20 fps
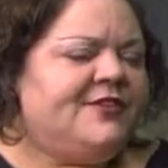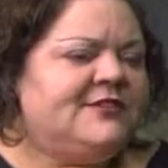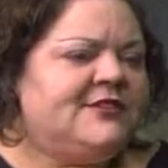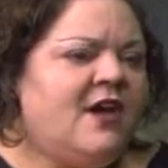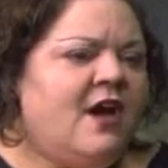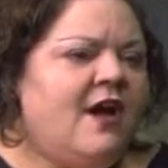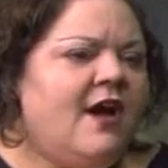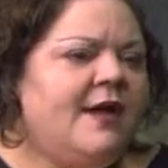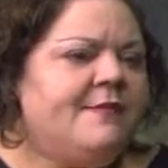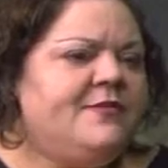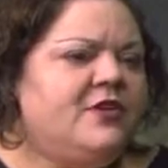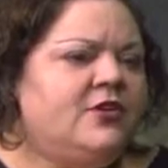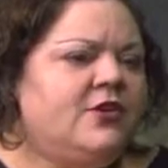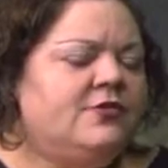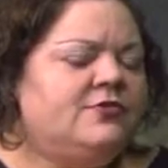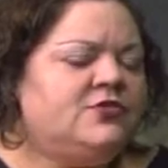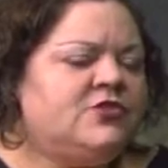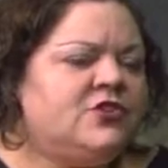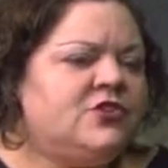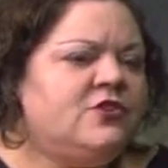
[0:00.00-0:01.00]
the
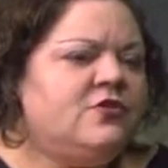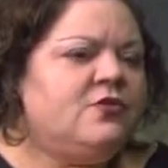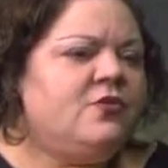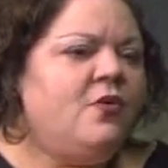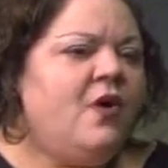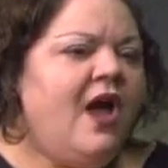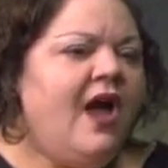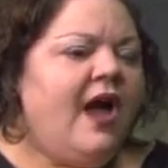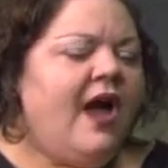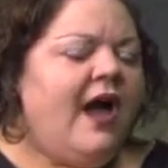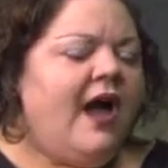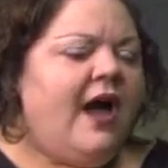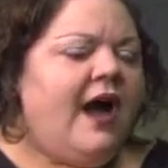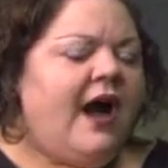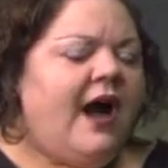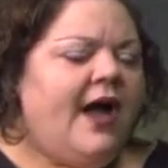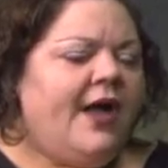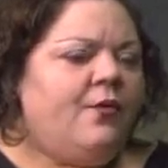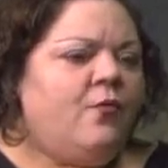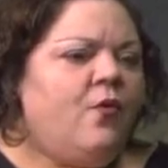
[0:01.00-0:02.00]
time, too,
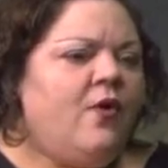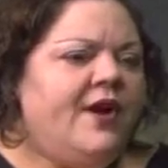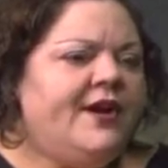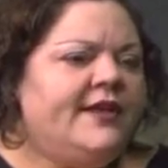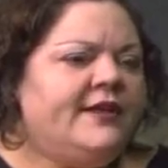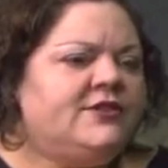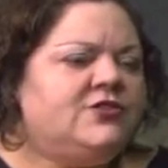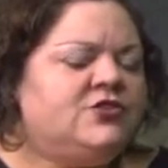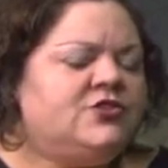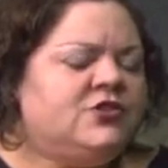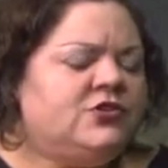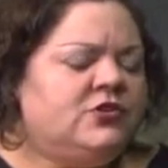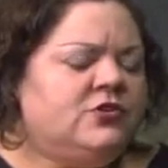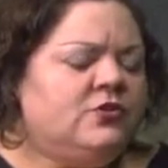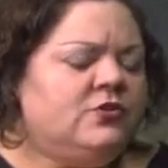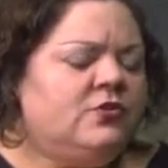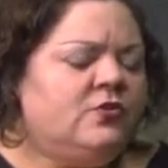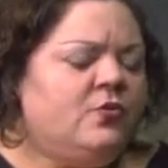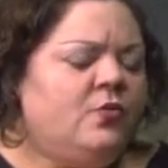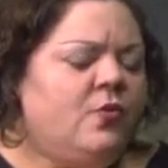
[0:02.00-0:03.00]
I wanted
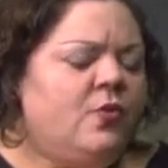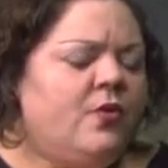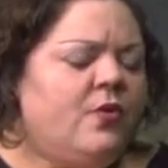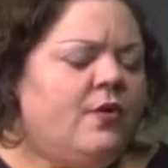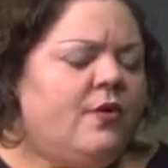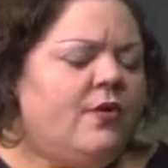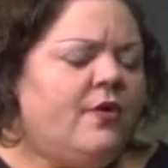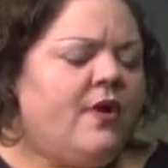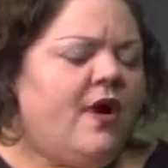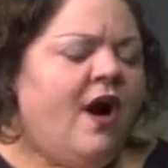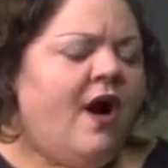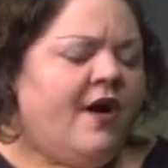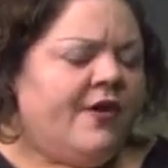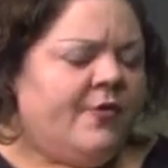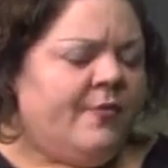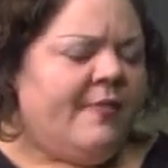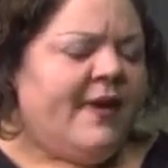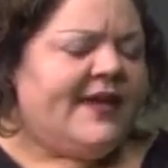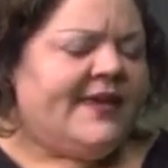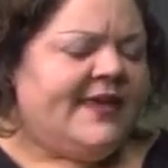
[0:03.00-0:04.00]
to
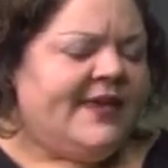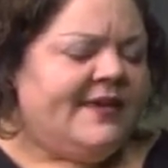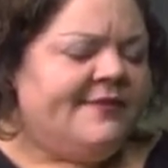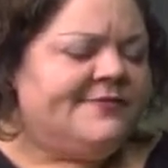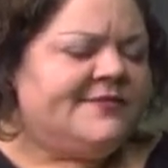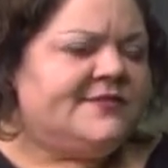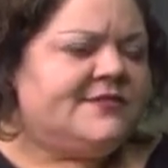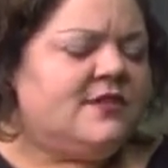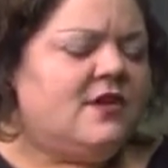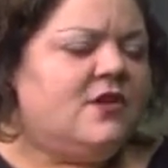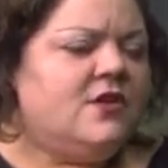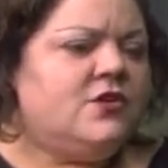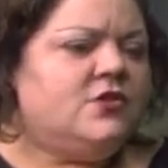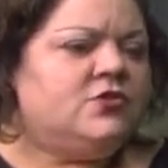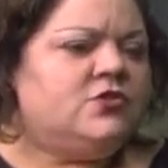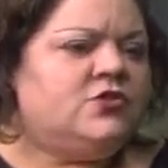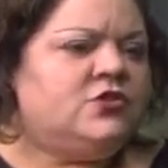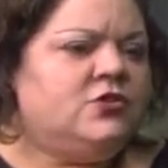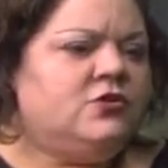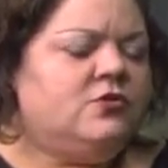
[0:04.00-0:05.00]
honor my gifts
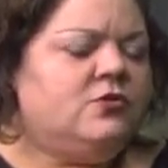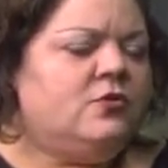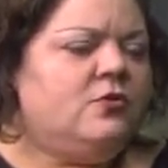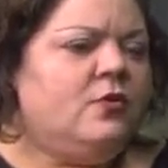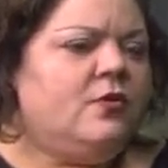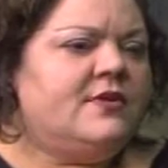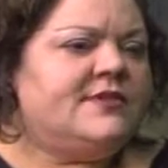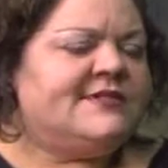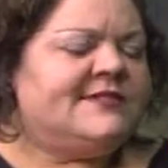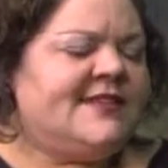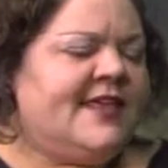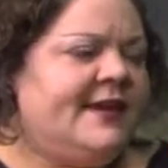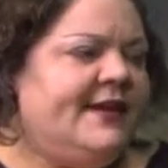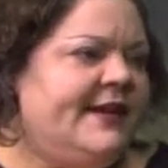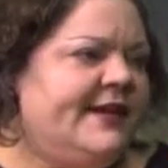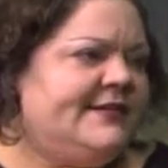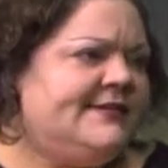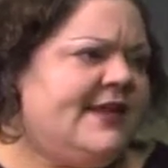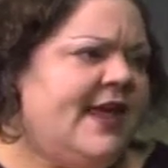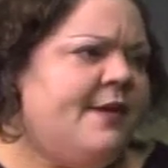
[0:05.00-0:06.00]
to set an
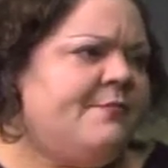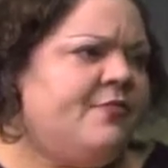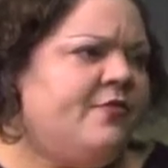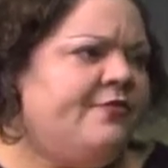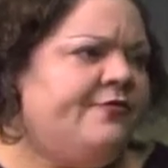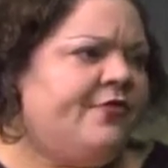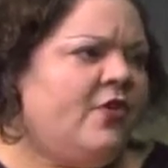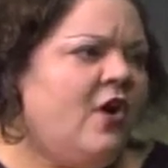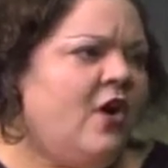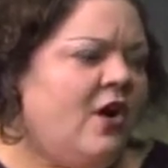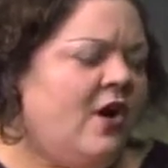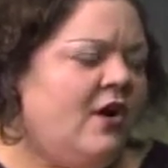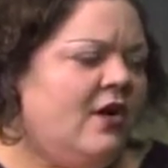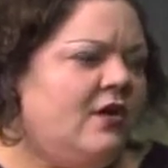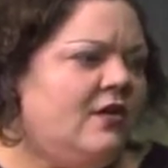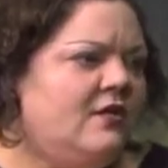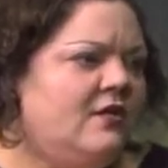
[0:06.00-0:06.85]
example for her.